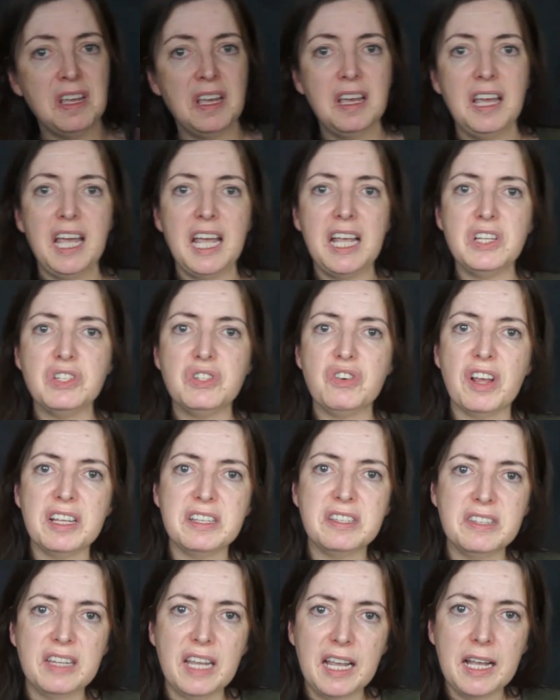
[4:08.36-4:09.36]

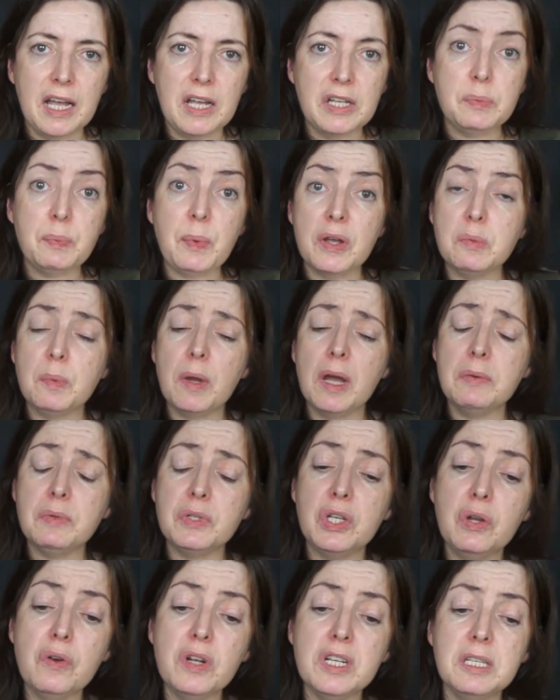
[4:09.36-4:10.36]
interesting, I suppose, but I was
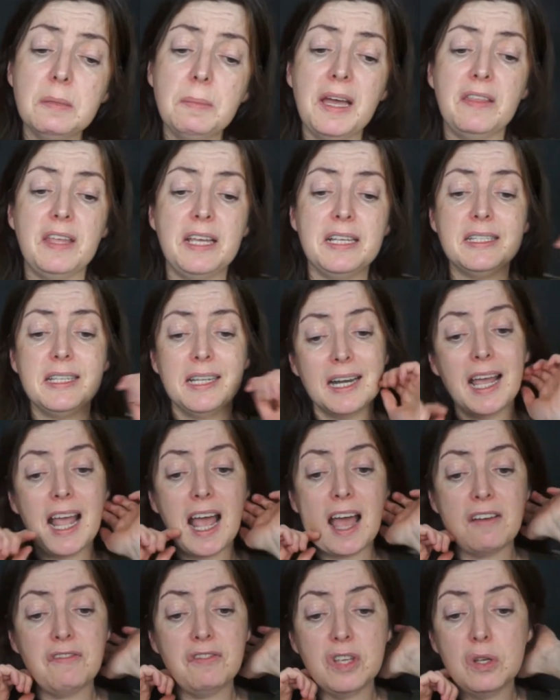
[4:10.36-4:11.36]
curious about this, and I
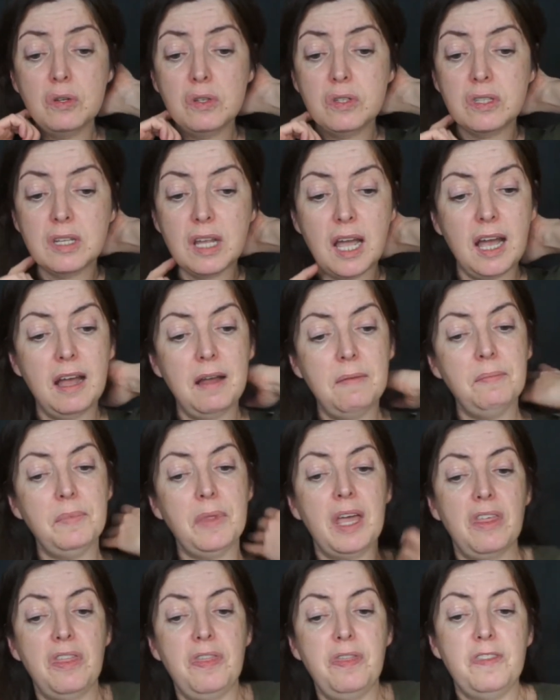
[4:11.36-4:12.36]
have used
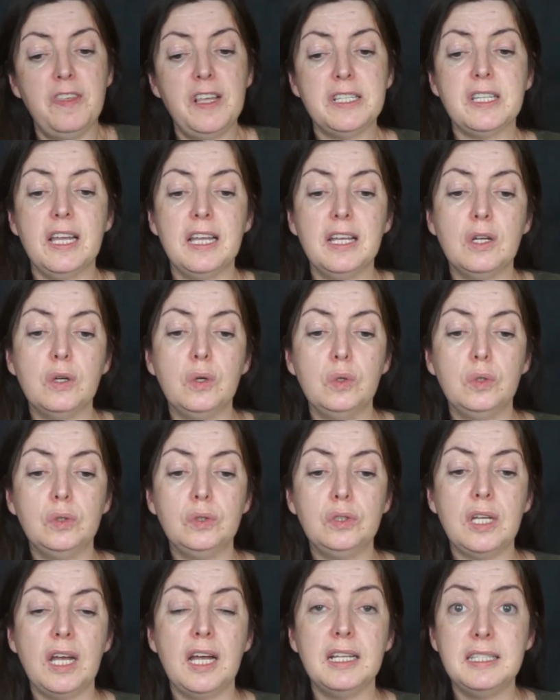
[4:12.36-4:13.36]
um, a, a, site
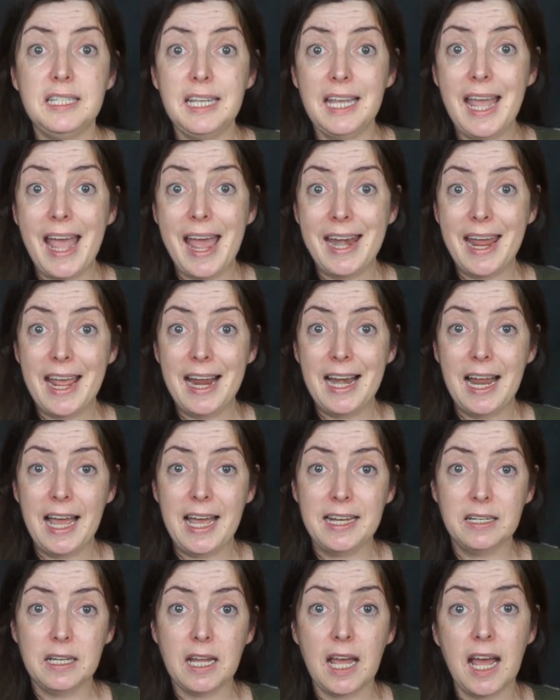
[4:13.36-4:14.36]
called uh, DNA
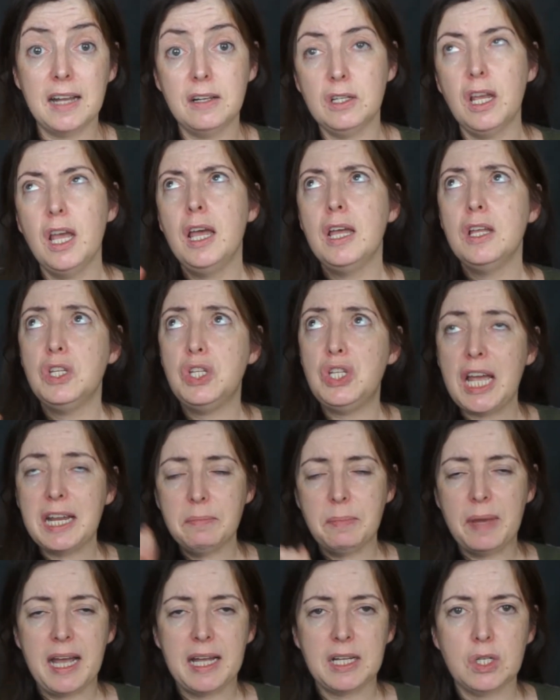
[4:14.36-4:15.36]
Land and
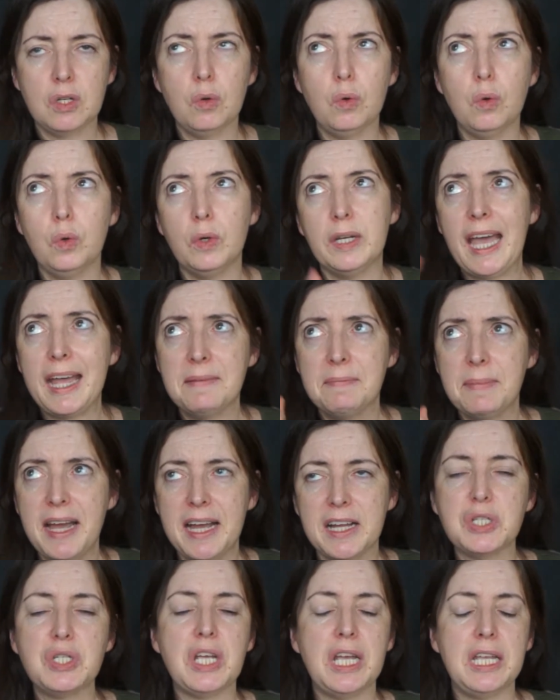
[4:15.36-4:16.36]
GEDmatch or
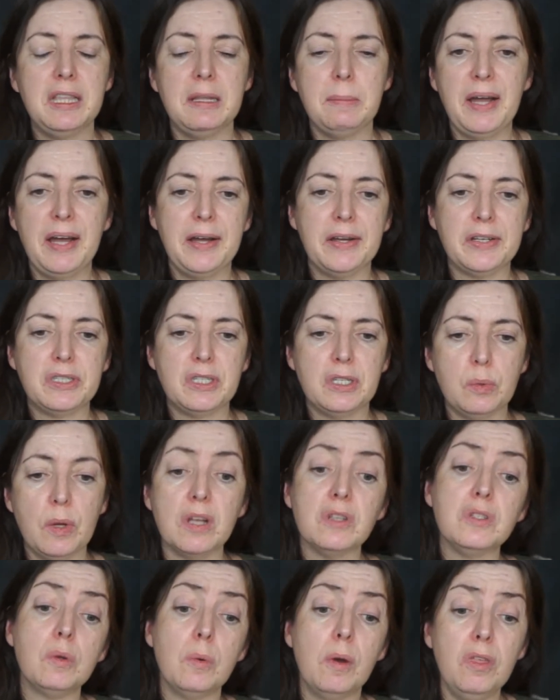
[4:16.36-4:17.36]
GEDmatch in the past as
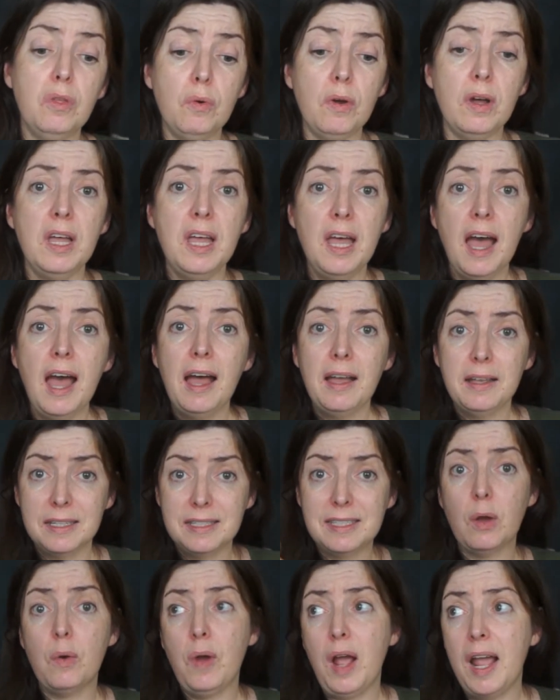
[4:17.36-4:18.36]
well. So I thought,
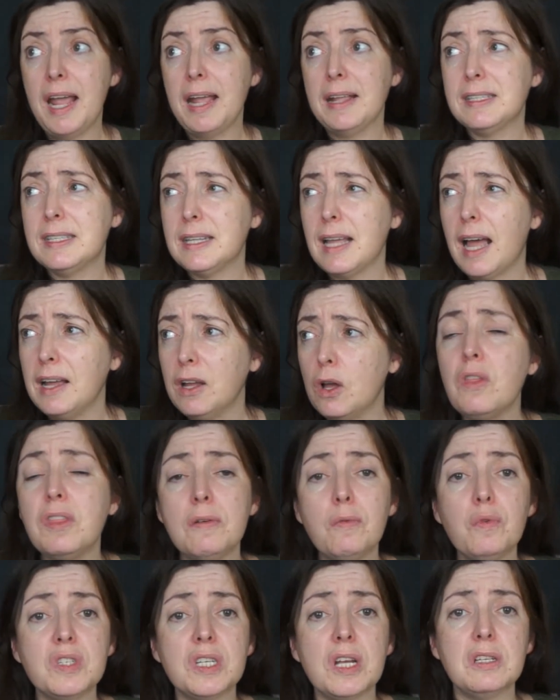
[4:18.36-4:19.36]
so it's I got
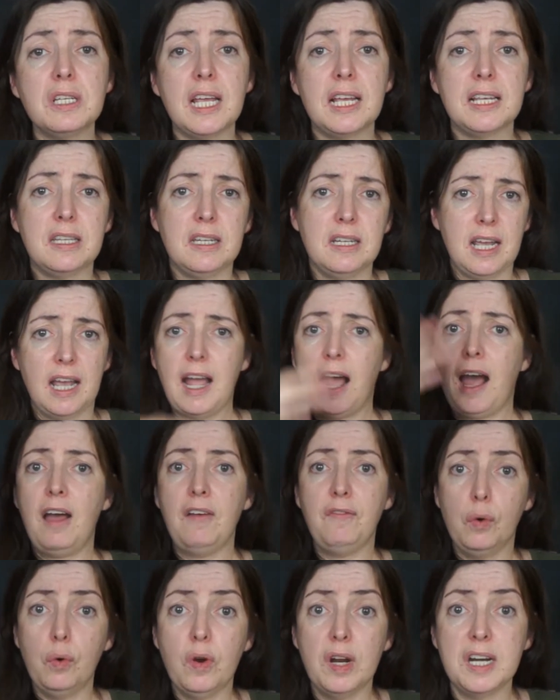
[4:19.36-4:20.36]
the results yesterday.
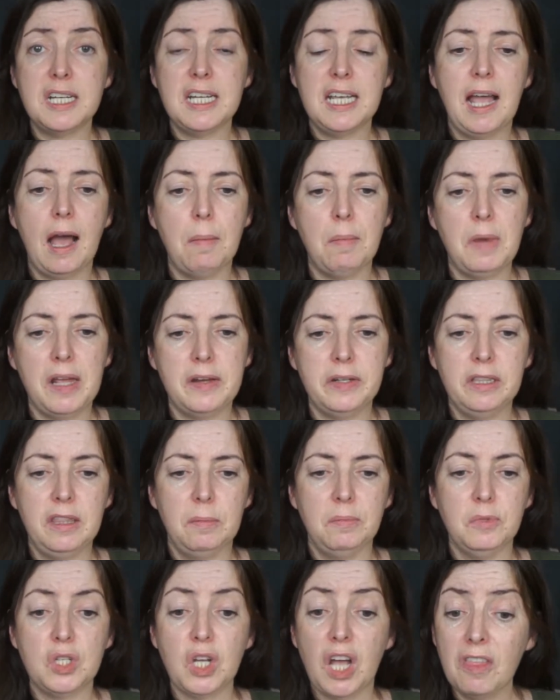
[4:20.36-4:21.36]
I've already uploaded
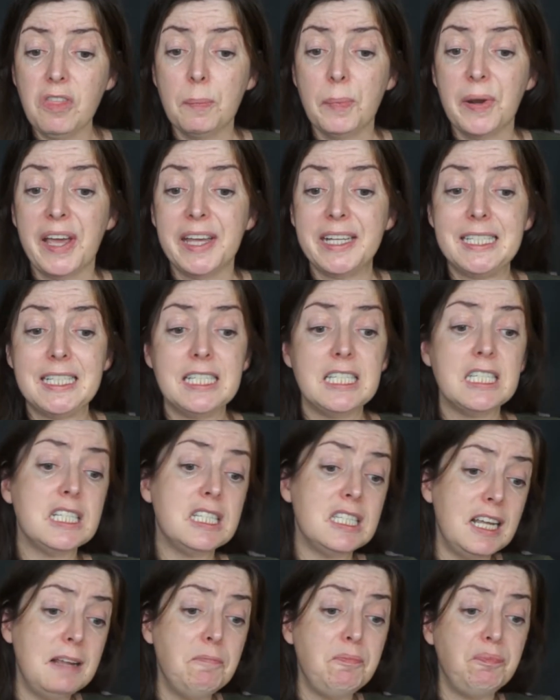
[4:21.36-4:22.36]
them to other places to
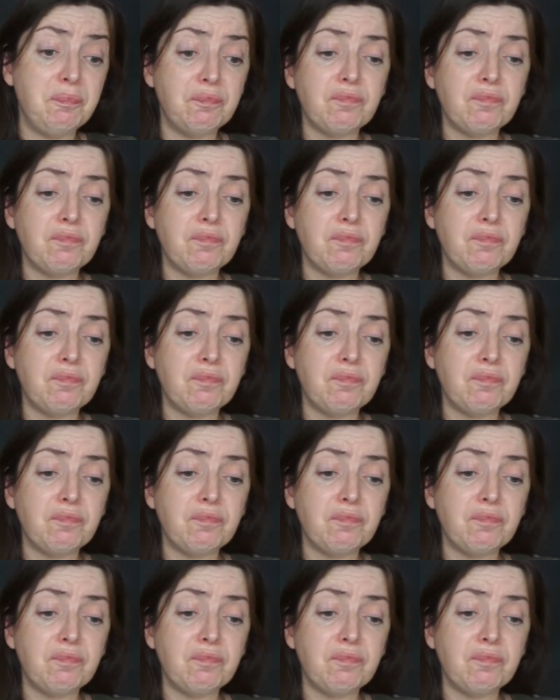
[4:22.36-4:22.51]
see